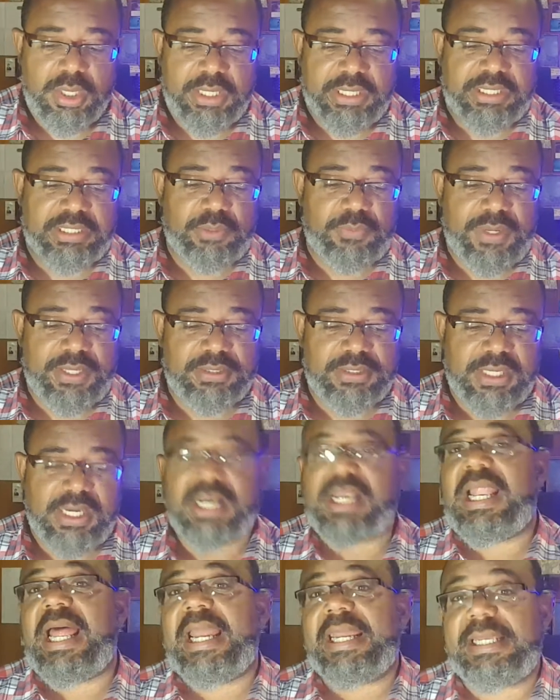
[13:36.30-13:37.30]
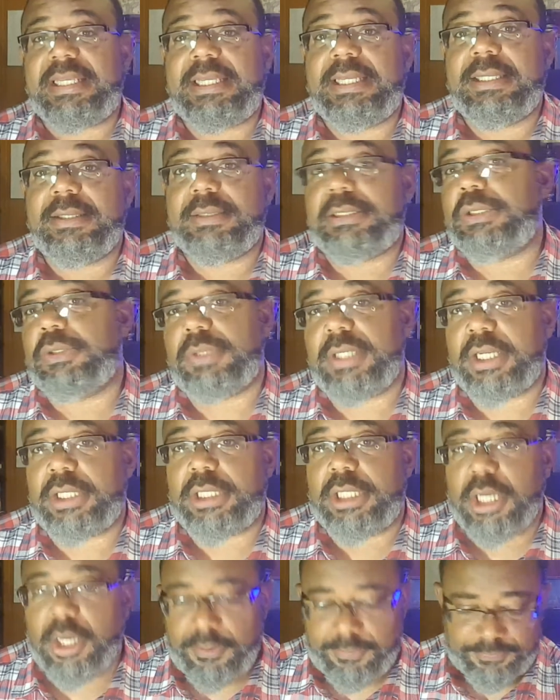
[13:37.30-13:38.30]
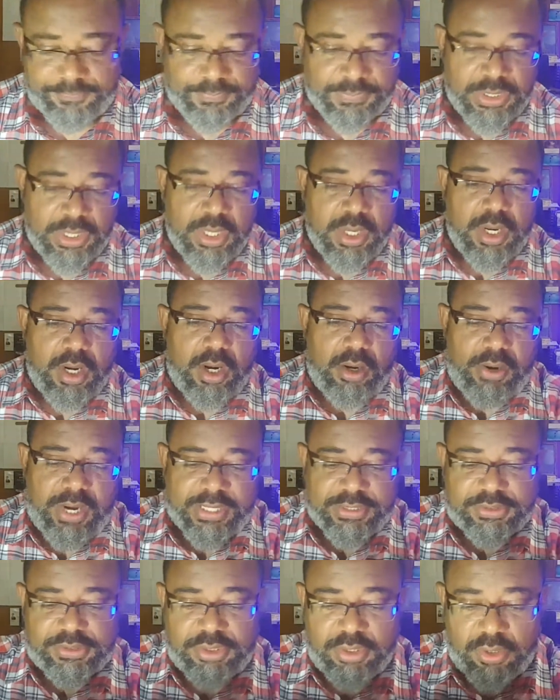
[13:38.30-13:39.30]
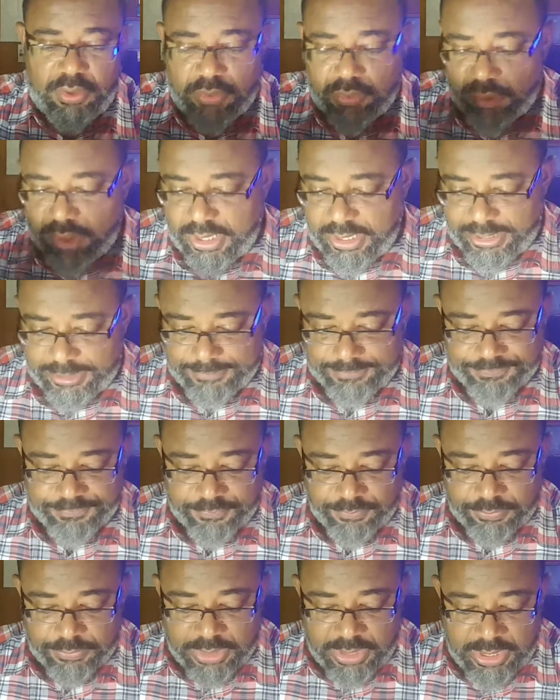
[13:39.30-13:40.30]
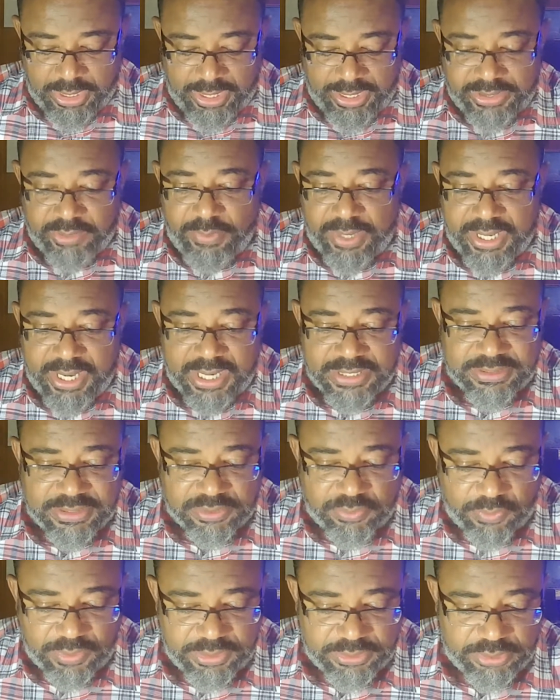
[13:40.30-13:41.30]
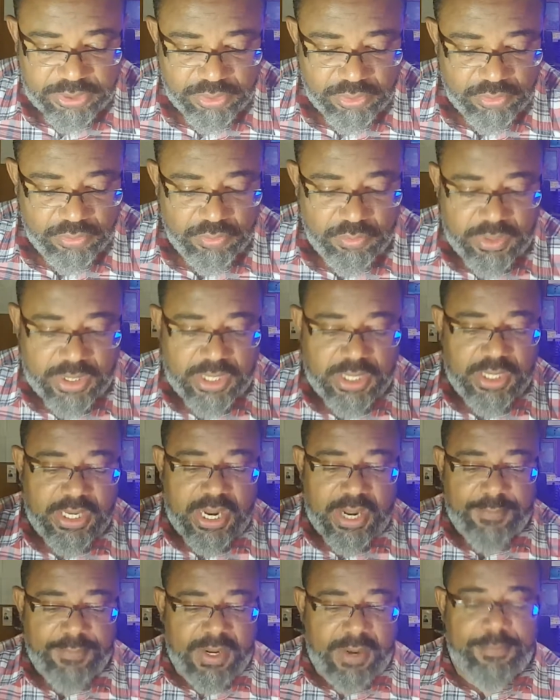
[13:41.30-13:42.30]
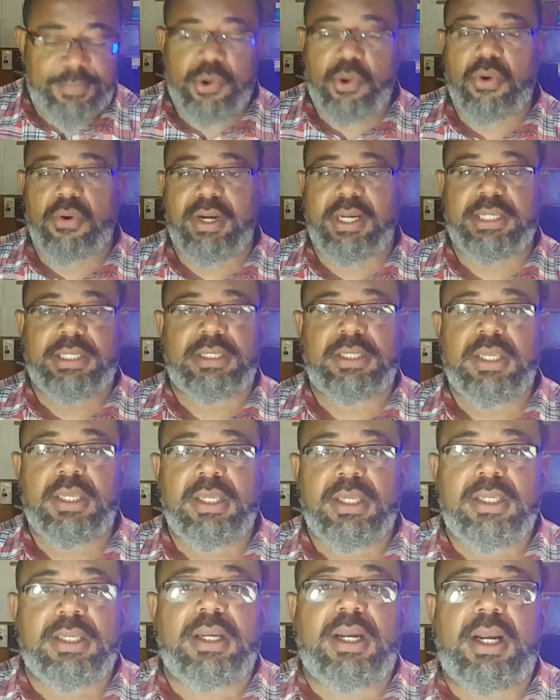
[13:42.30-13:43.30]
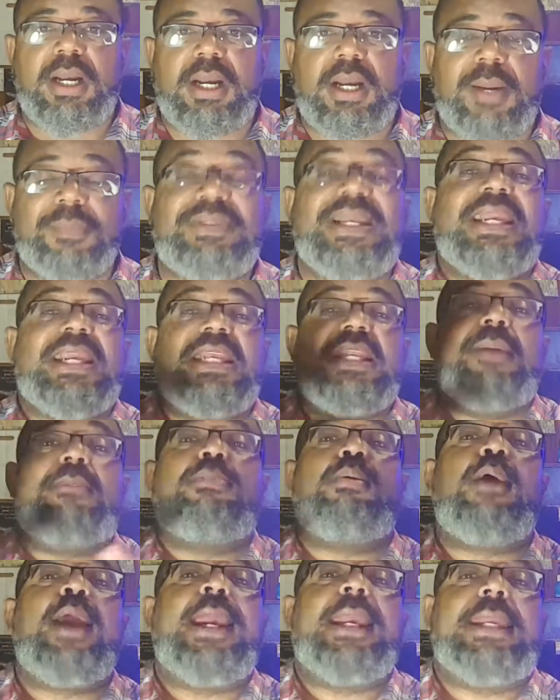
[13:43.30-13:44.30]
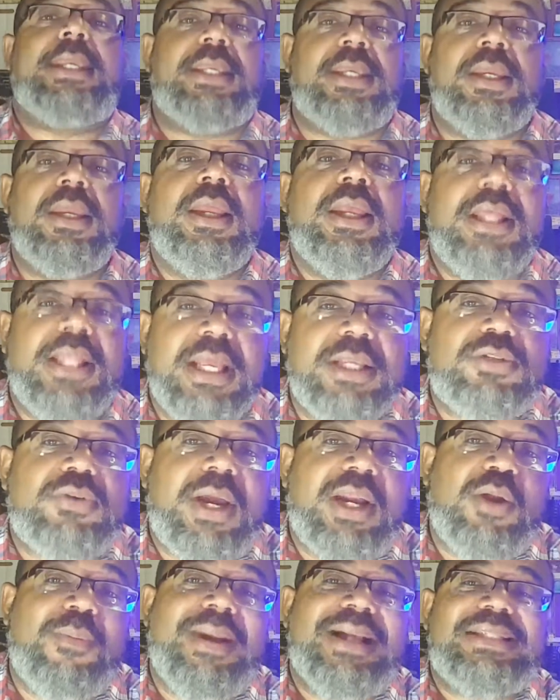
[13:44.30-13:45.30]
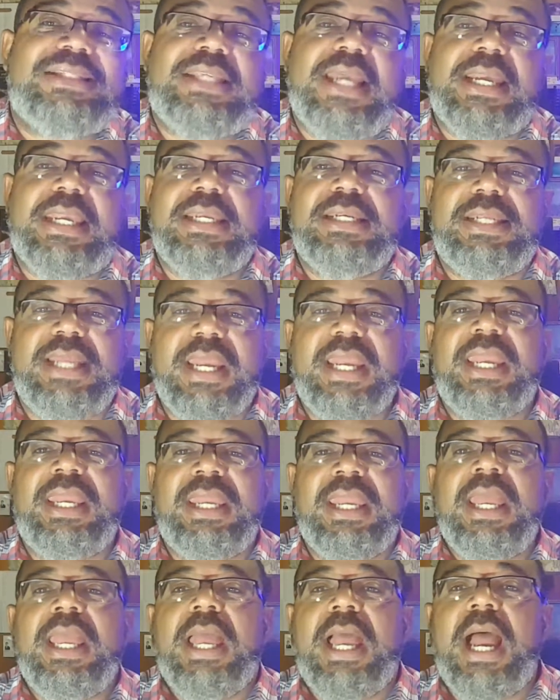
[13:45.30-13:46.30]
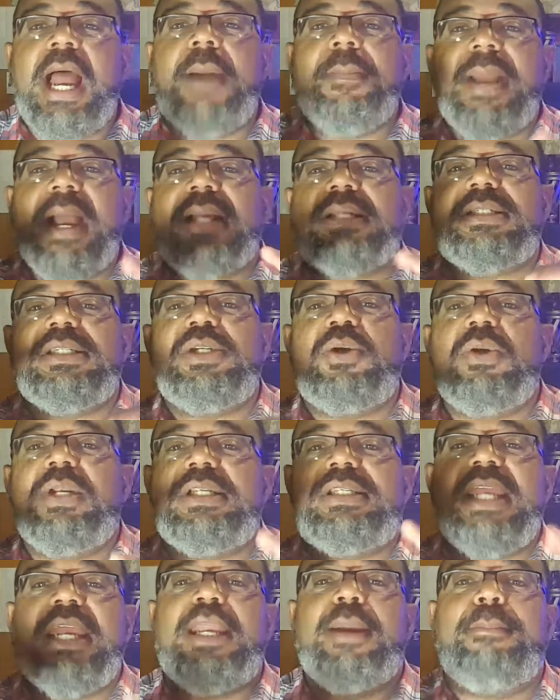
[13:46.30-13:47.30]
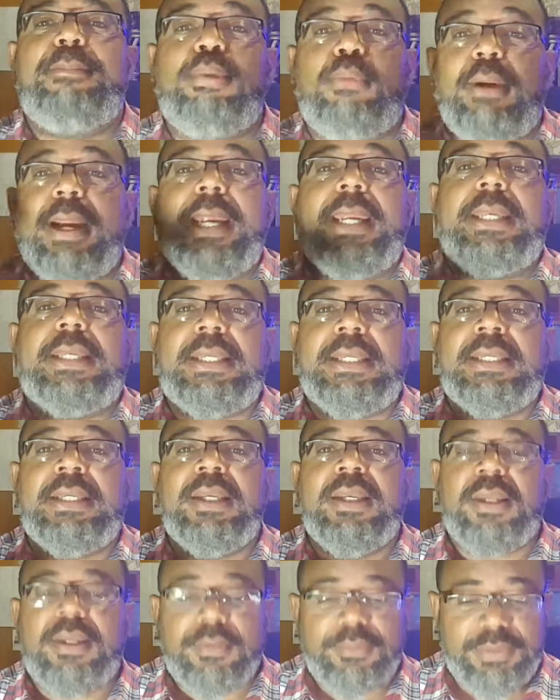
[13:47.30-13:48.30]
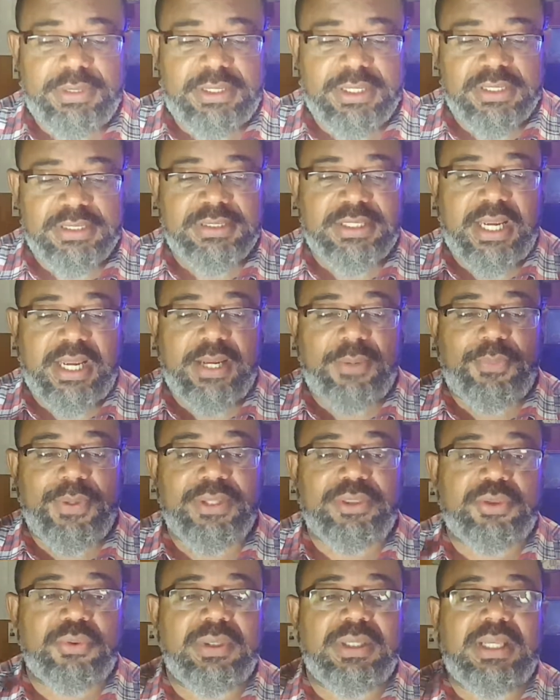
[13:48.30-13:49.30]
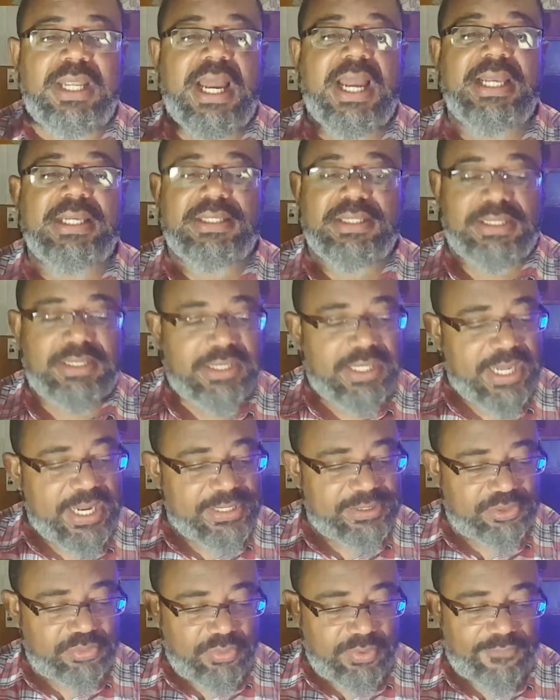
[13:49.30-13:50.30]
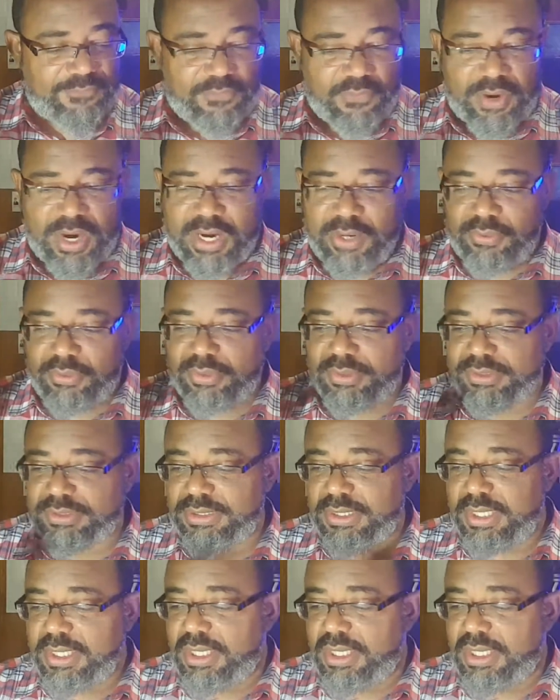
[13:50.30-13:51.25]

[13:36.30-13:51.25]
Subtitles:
any way that I like. So there you go. All right. So anyway, I just wanted to. I'm not pouring. I'm taking a break. That's right. On my second day, I'm actually going to take a break because I went through a lot in the last 24 hours,